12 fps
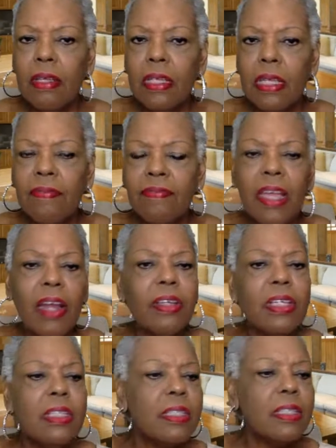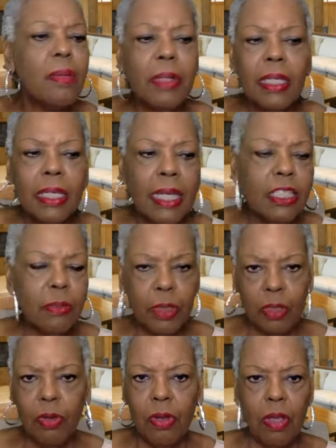if there is some
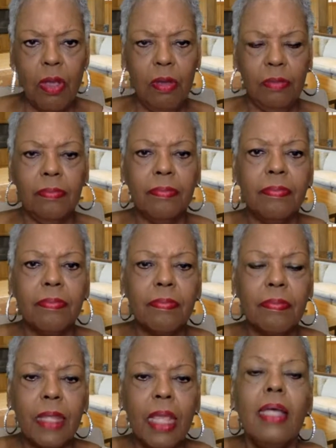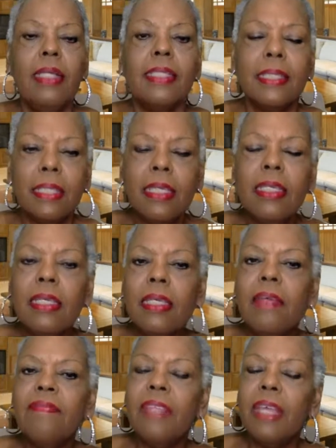engagement going on. See
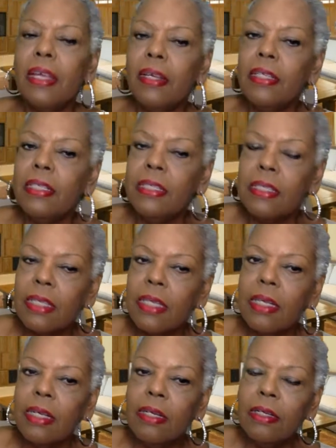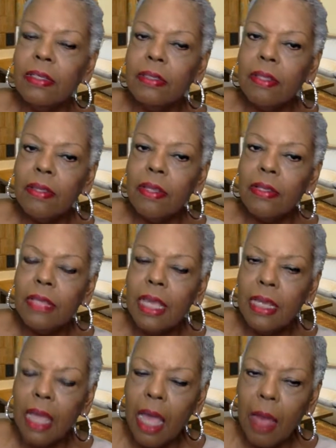if there is
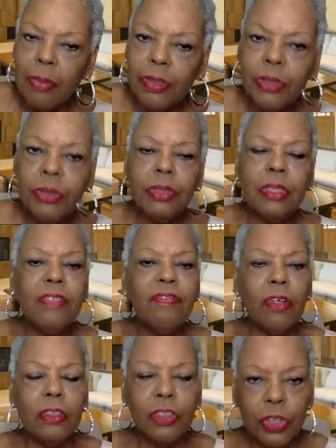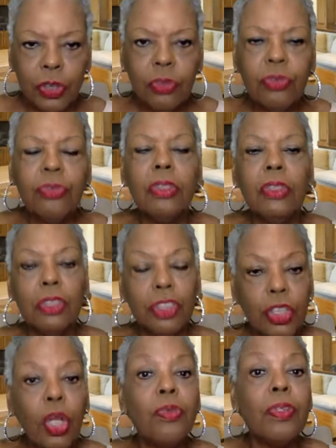an opportunity for children to
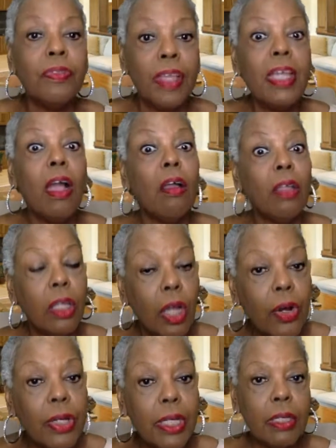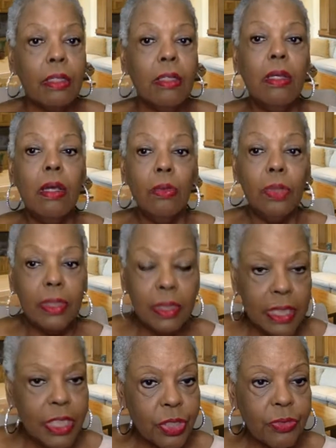show that they are learning what the
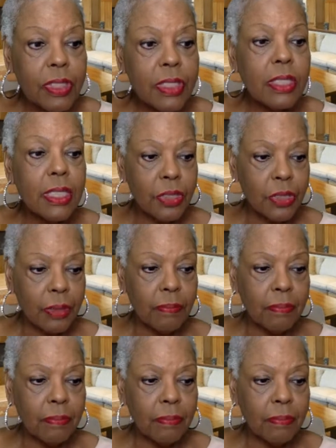teacher is teaching.